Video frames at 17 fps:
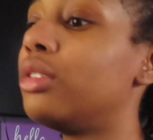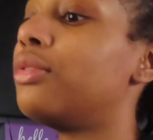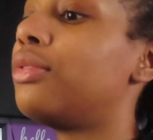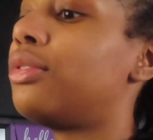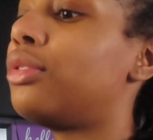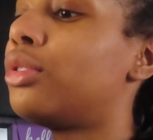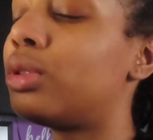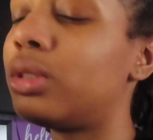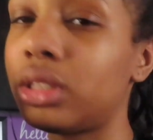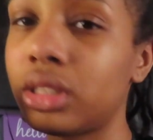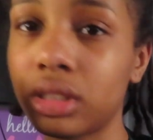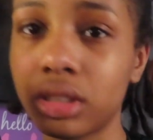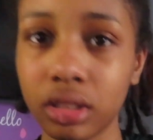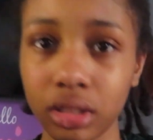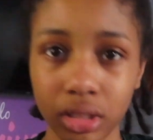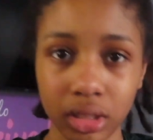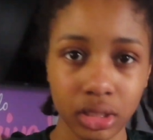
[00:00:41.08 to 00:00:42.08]

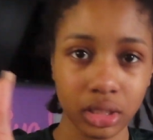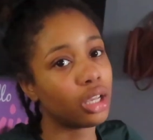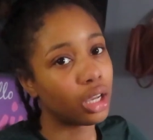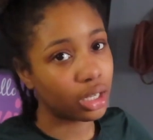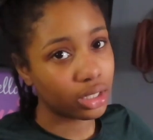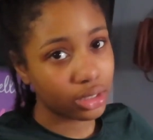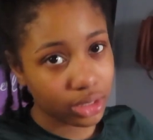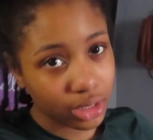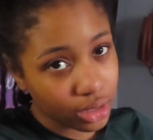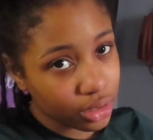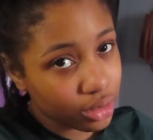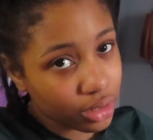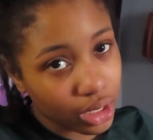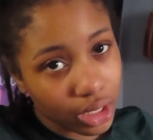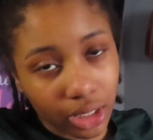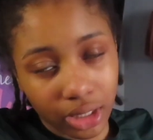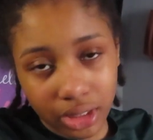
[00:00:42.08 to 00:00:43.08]
unfortunately content
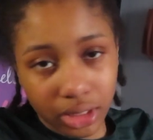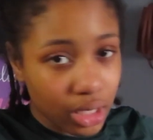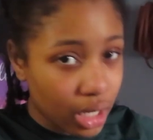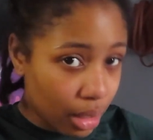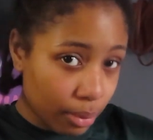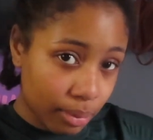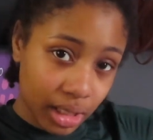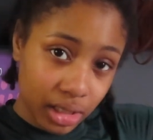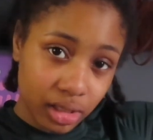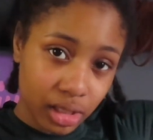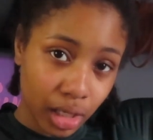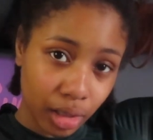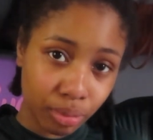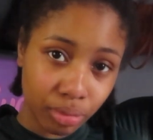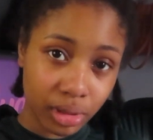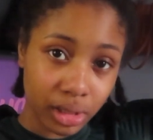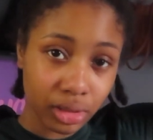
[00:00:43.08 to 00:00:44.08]
creating is not my
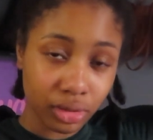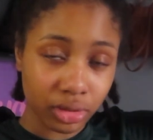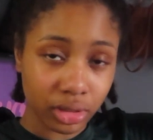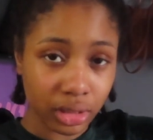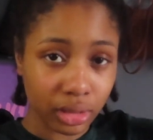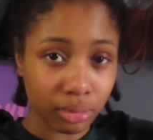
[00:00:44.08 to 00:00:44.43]
top priority.